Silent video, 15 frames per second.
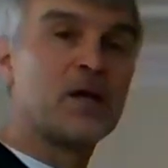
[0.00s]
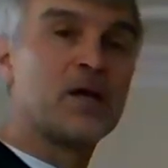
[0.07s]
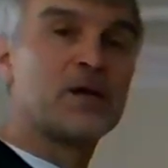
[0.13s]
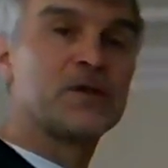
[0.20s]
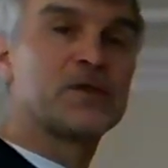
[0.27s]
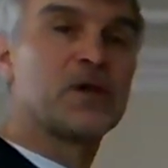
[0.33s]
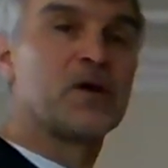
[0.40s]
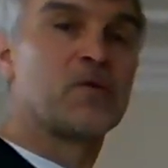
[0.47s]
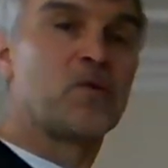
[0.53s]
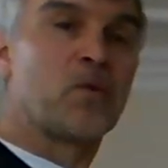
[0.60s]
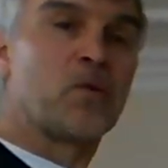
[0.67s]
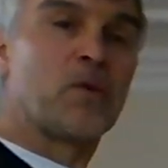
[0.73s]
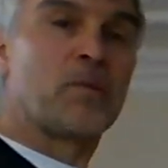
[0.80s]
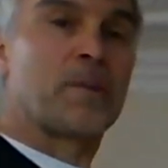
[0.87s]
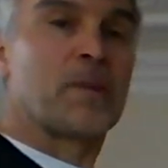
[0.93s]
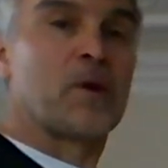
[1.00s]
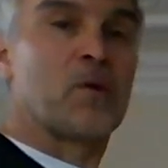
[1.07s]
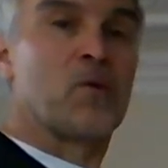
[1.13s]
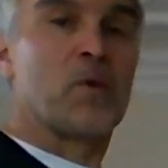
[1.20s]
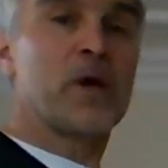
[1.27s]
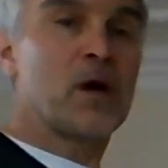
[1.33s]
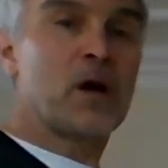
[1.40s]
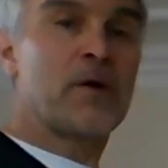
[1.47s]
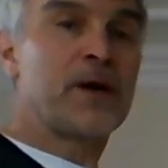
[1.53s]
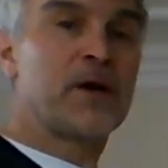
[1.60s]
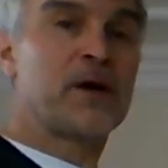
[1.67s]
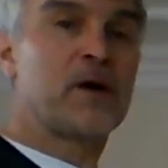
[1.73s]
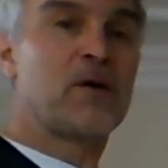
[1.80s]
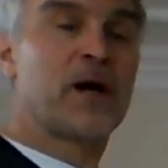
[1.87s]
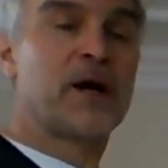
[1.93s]
So we already
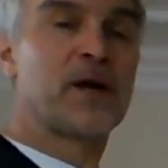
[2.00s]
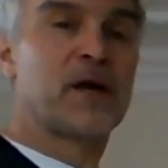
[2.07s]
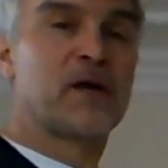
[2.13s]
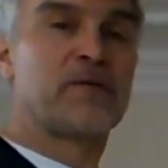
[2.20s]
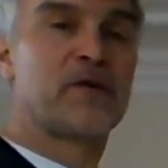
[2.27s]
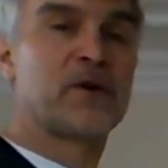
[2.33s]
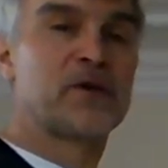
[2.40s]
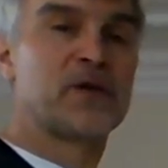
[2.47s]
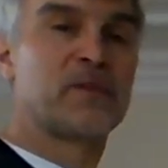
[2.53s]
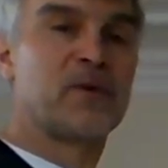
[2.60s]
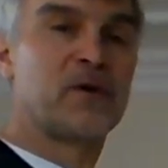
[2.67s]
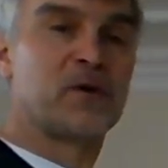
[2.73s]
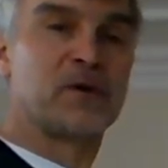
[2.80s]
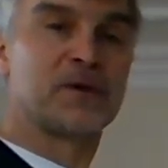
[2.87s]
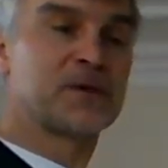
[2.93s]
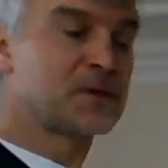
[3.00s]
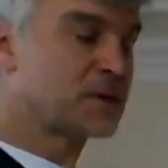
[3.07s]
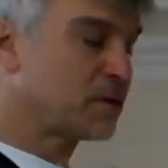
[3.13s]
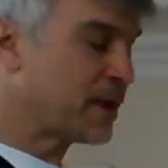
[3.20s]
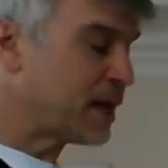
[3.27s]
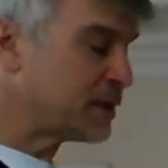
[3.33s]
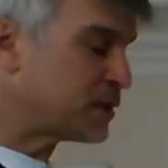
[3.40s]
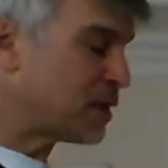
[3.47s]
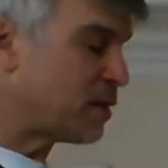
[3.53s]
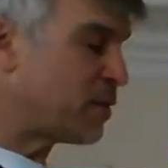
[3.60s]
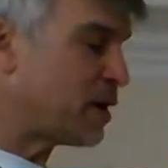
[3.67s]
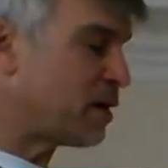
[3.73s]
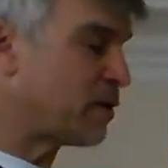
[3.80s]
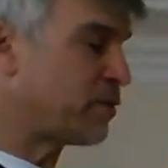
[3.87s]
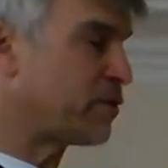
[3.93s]
know how to convert to moles, so that's going to be
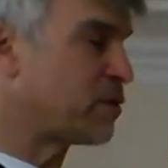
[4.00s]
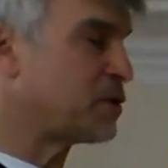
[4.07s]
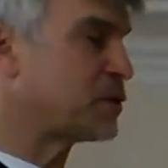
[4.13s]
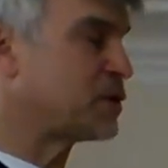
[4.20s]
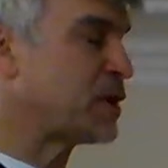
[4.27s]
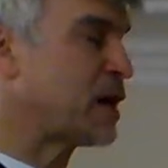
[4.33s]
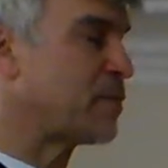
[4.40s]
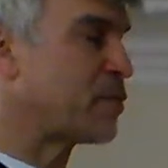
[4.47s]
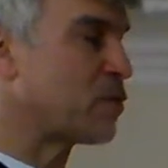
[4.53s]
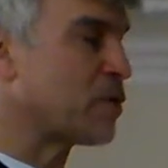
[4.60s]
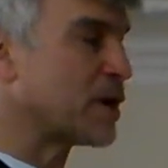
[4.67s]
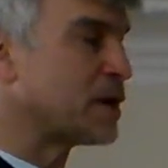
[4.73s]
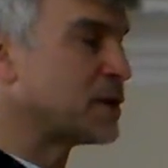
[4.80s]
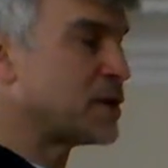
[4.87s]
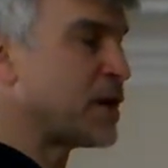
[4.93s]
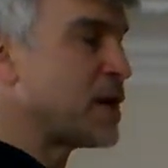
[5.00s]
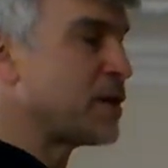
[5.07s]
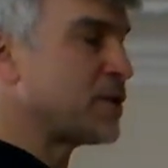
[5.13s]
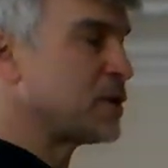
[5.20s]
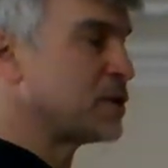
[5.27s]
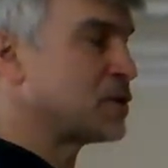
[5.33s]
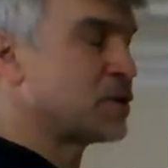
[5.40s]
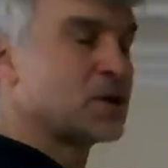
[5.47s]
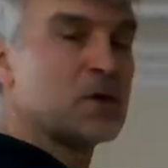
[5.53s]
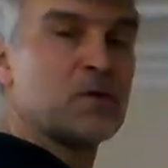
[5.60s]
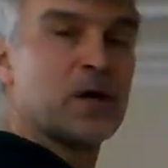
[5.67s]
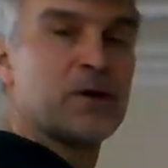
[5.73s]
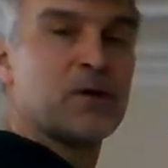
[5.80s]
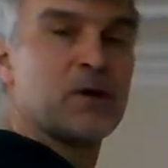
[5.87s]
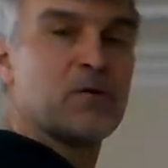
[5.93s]
our first step. We're going to take this
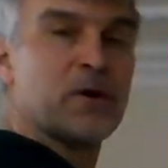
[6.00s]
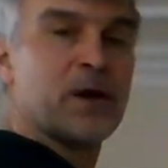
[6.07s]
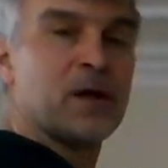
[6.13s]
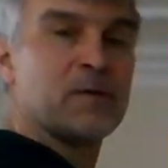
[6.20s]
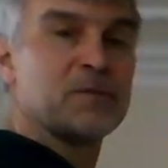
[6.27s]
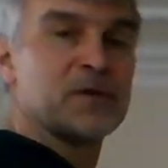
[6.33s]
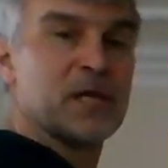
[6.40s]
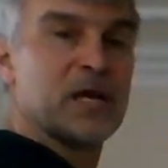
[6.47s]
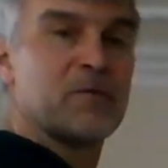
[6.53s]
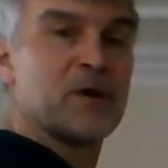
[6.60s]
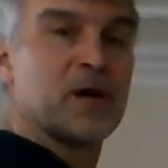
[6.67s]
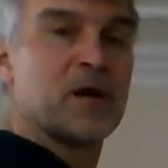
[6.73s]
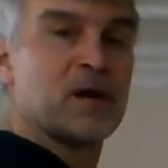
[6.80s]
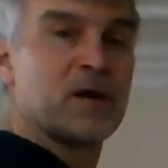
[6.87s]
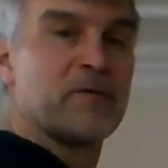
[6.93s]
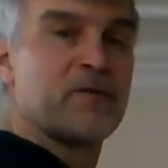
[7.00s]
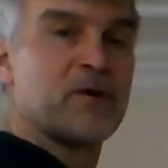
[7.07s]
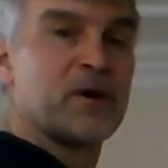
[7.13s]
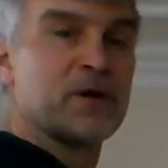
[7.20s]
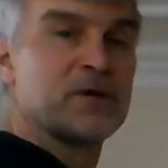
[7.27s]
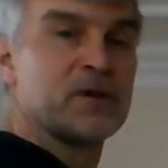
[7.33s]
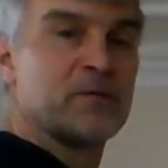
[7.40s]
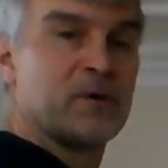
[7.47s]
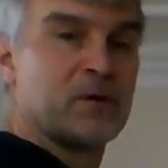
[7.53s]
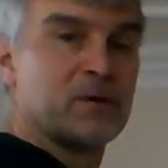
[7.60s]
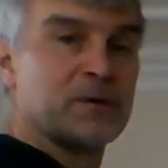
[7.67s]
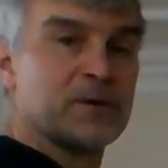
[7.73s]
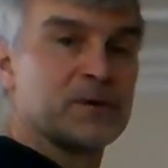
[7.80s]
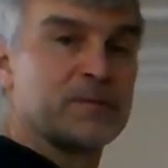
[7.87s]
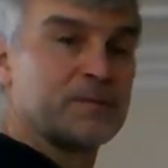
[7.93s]
200 grams and we're going to convert it to
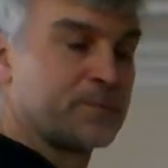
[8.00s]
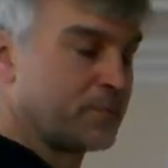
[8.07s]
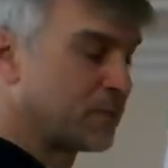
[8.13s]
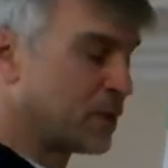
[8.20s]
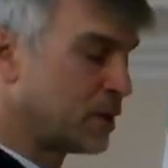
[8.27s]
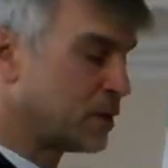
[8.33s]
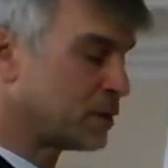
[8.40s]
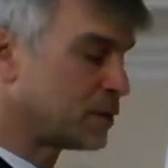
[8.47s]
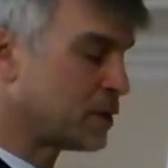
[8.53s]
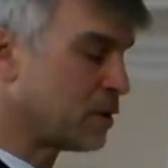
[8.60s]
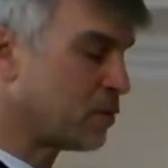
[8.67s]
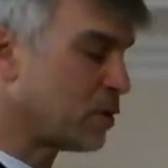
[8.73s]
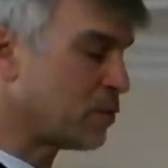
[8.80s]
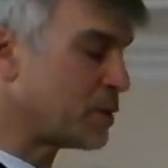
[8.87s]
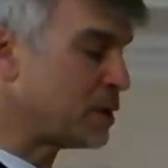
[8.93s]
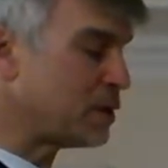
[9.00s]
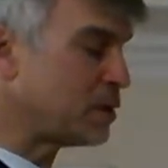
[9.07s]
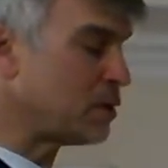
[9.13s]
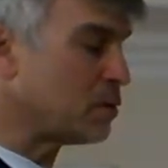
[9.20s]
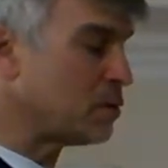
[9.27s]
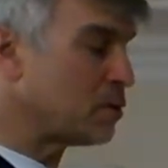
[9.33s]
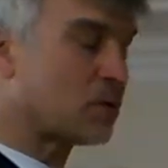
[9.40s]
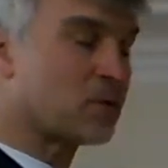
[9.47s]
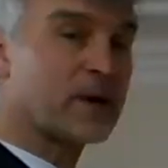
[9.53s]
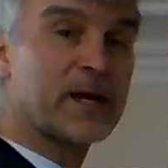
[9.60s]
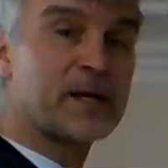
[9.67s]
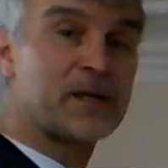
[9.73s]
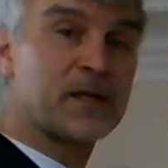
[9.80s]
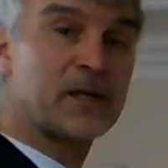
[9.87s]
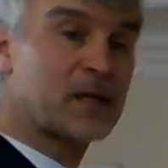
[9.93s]
moles. So what we do, or what I
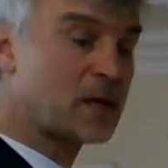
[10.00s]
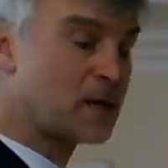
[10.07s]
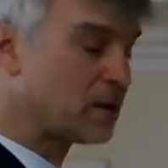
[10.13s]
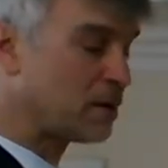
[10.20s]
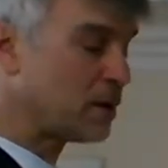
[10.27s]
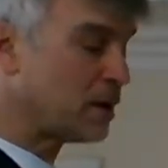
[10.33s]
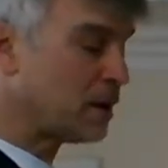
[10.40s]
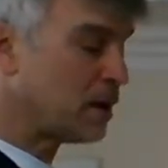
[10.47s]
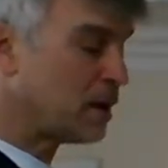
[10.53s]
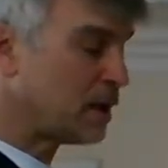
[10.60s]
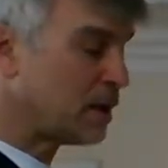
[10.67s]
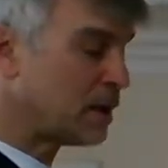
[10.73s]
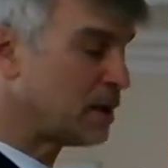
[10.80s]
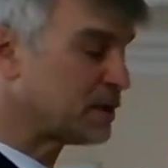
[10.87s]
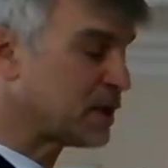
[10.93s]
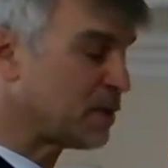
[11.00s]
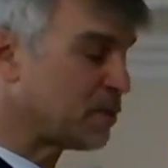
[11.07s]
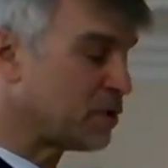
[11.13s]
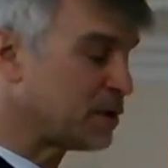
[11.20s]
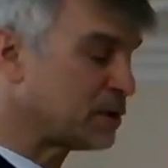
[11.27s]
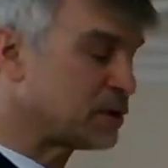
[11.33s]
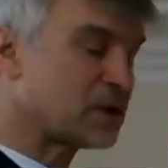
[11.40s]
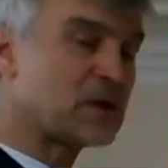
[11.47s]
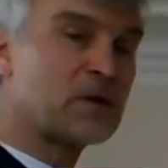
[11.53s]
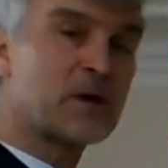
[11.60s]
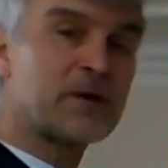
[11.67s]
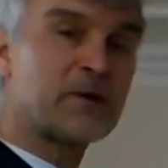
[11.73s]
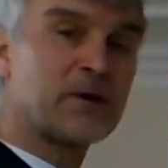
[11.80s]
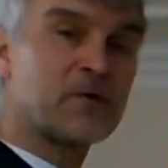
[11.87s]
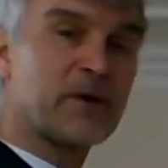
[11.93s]
did here, is I put
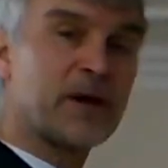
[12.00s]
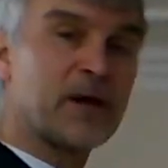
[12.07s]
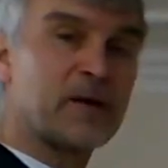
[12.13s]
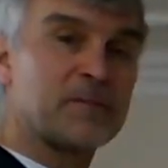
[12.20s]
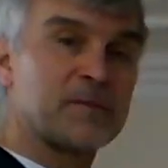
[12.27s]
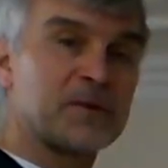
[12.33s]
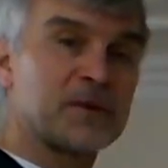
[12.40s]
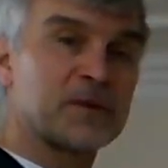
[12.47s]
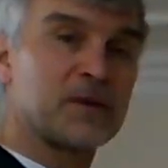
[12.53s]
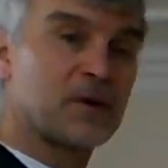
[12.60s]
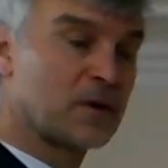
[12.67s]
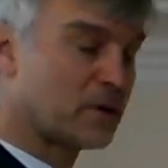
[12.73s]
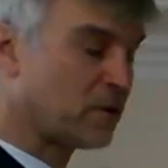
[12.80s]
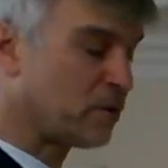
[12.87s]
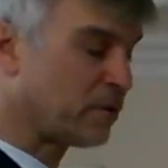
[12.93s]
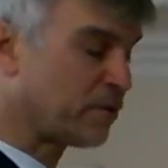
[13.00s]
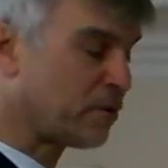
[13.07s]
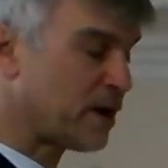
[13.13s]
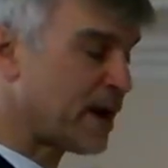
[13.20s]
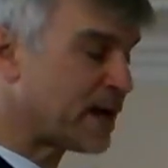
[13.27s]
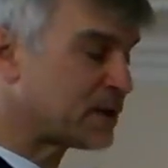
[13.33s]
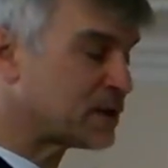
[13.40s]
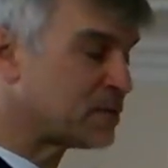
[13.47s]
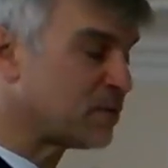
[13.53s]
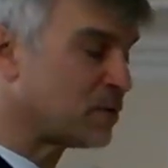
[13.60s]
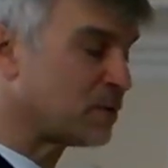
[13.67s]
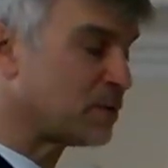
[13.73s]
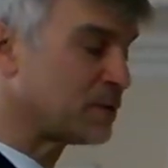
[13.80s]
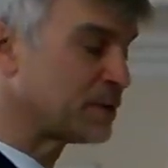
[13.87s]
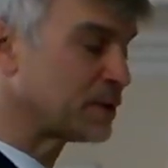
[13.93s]
200 grams over X
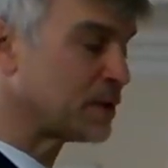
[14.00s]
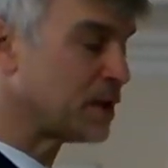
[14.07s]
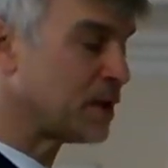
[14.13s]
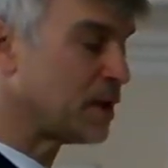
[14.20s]
moles